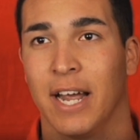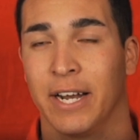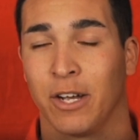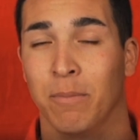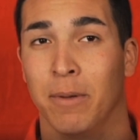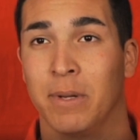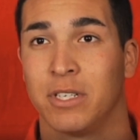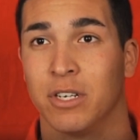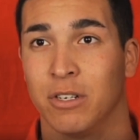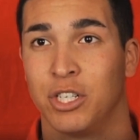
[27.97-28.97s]
and a
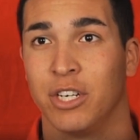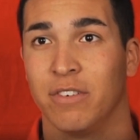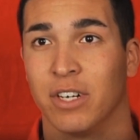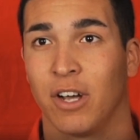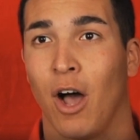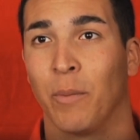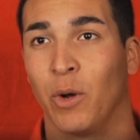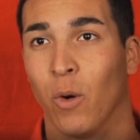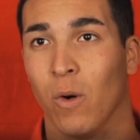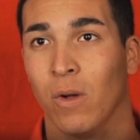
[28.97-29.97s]
commitment to achieving a
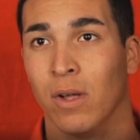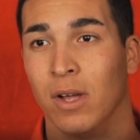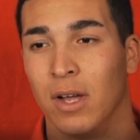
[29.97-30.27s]
common goal.